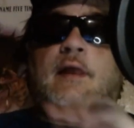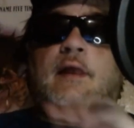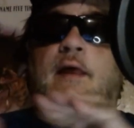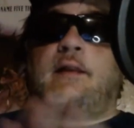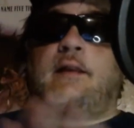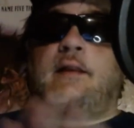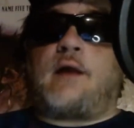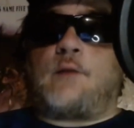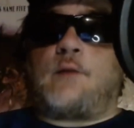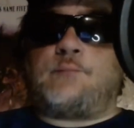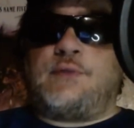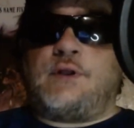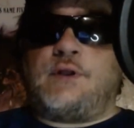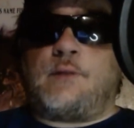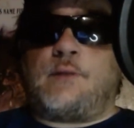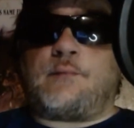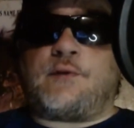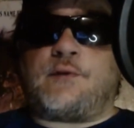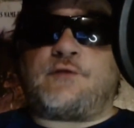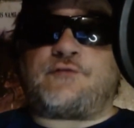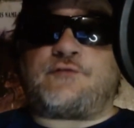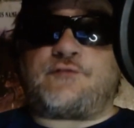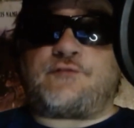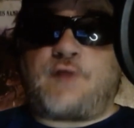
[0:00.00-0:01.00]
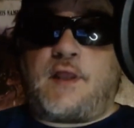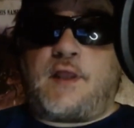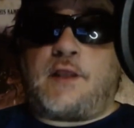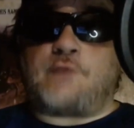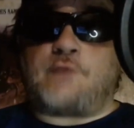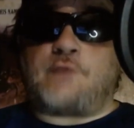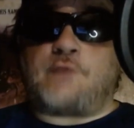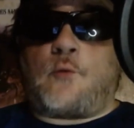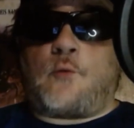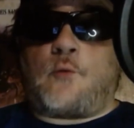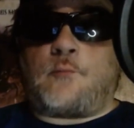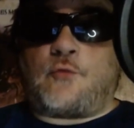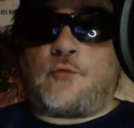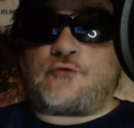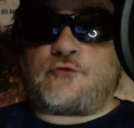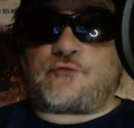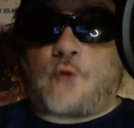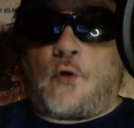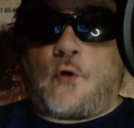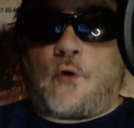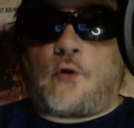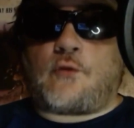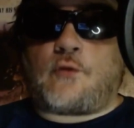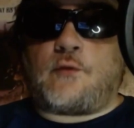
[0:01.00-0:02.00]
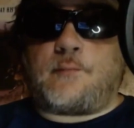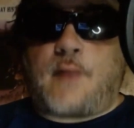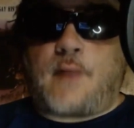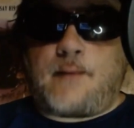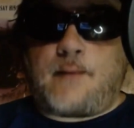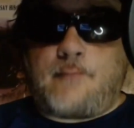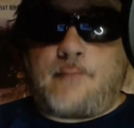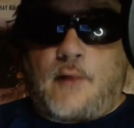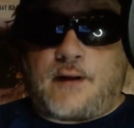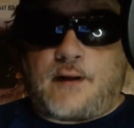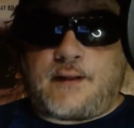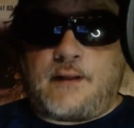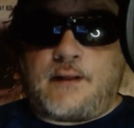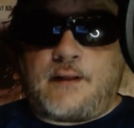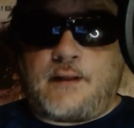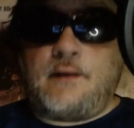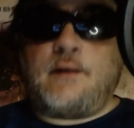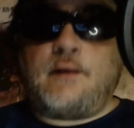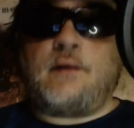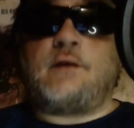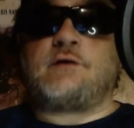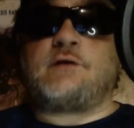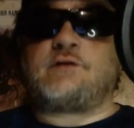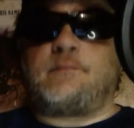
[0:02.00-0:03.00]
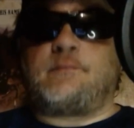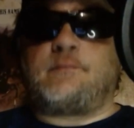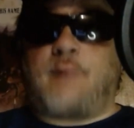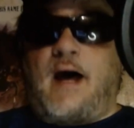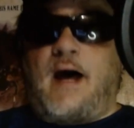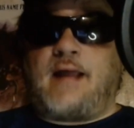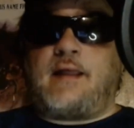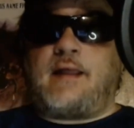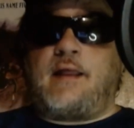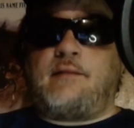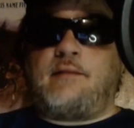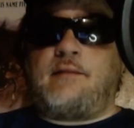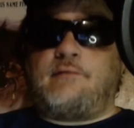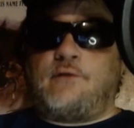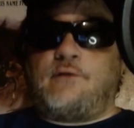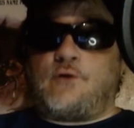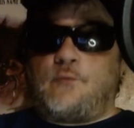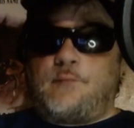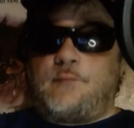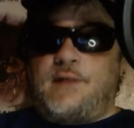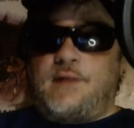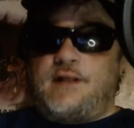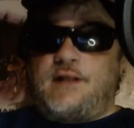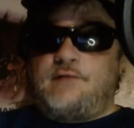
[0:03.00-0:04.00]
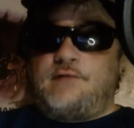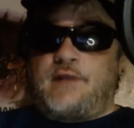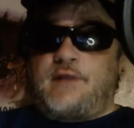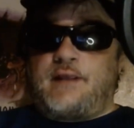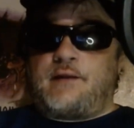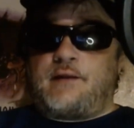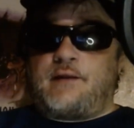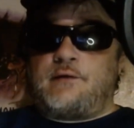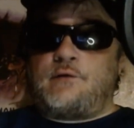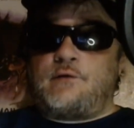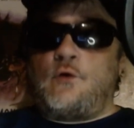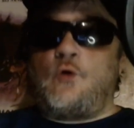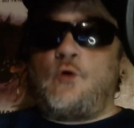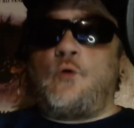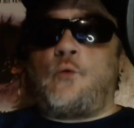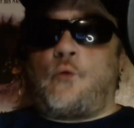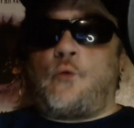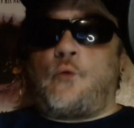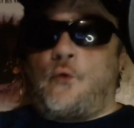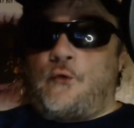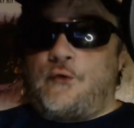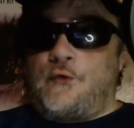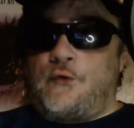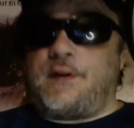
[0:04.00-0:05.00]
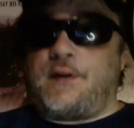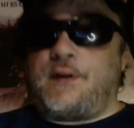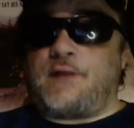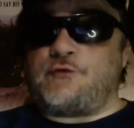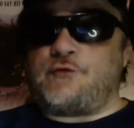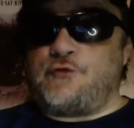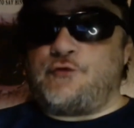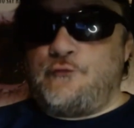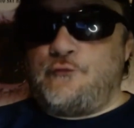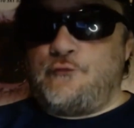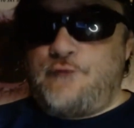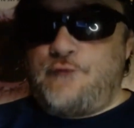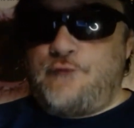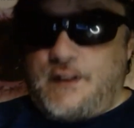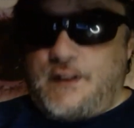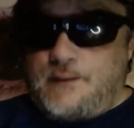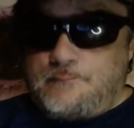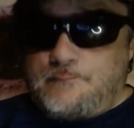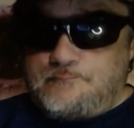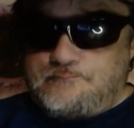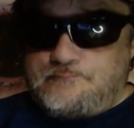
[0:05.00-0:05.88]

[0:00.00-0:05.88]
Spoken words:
and I'll be able to save almost all of my money to buy a little minivan or an SUV.